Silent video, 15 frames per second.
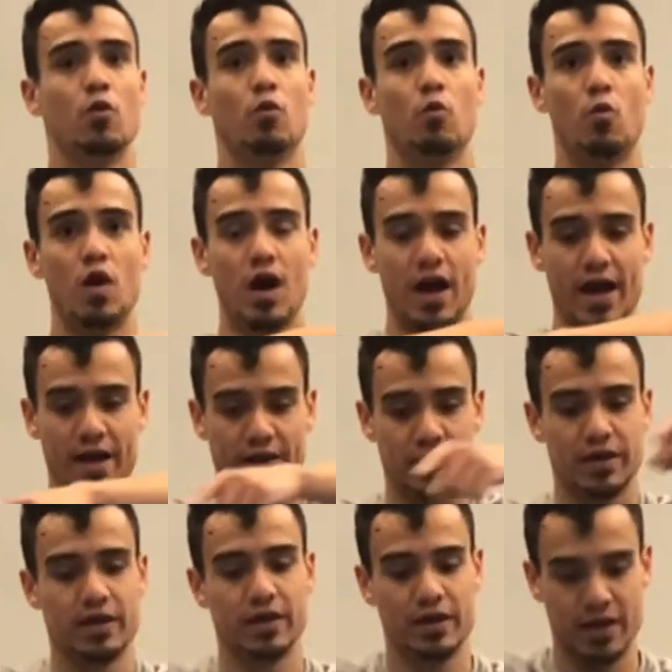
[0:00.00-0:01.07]
one,
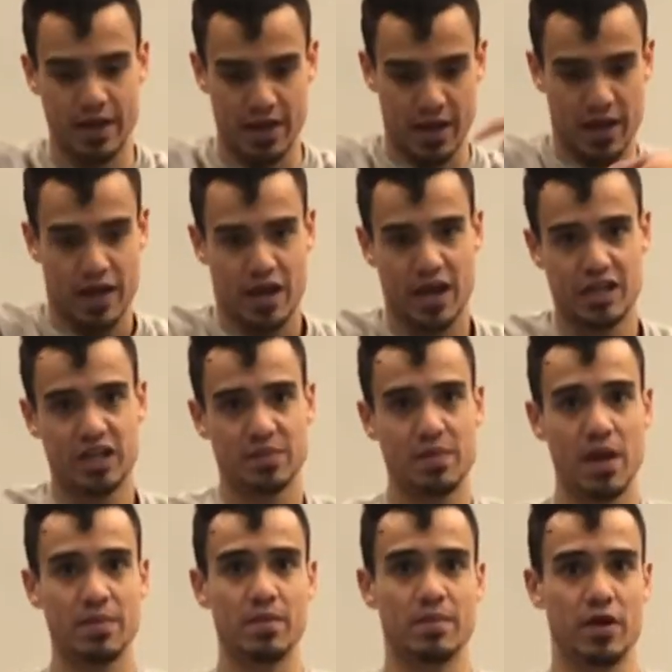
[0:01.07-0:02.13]
hit your
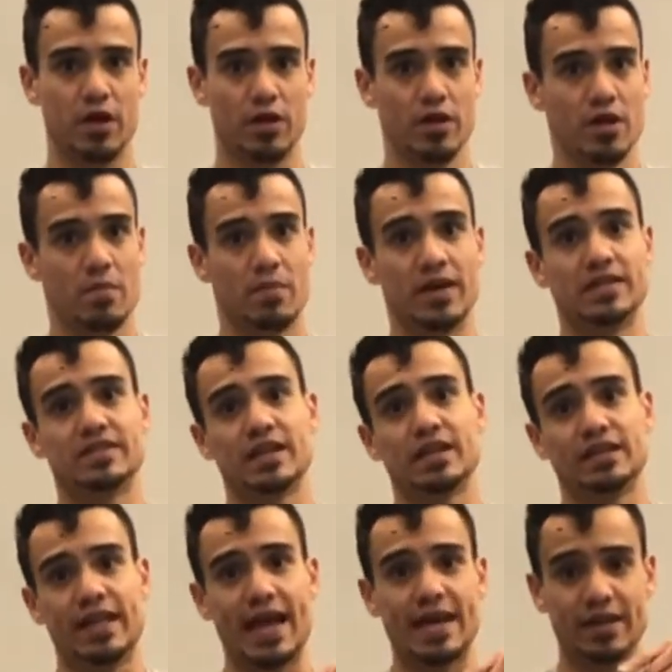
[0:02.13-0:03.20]
baby mill, but instead
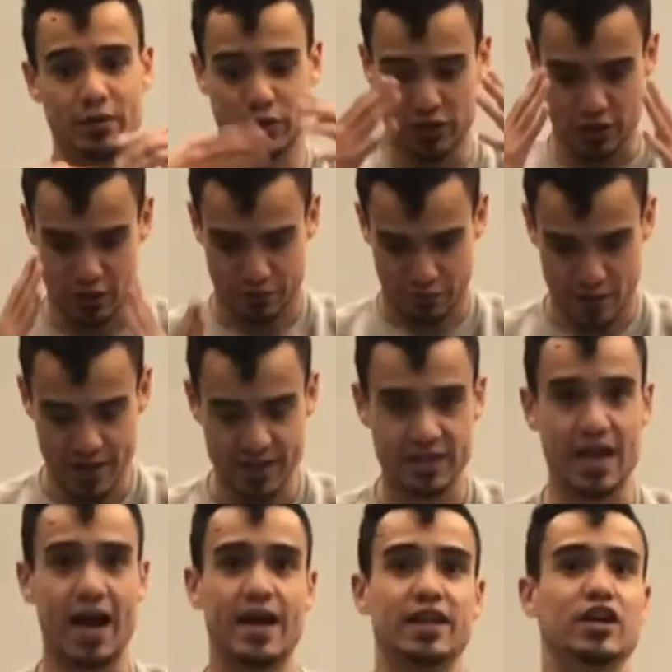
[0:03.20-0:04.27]
of landing to the front
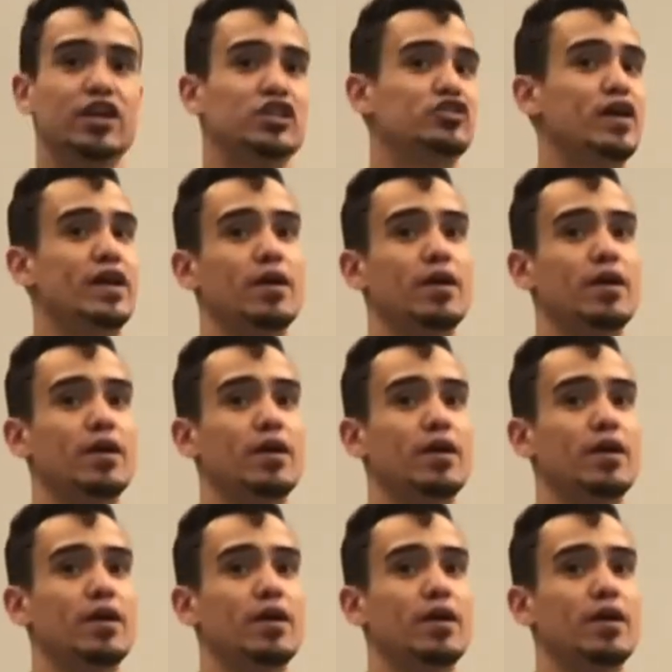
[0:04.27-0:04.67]
side, you're gonna try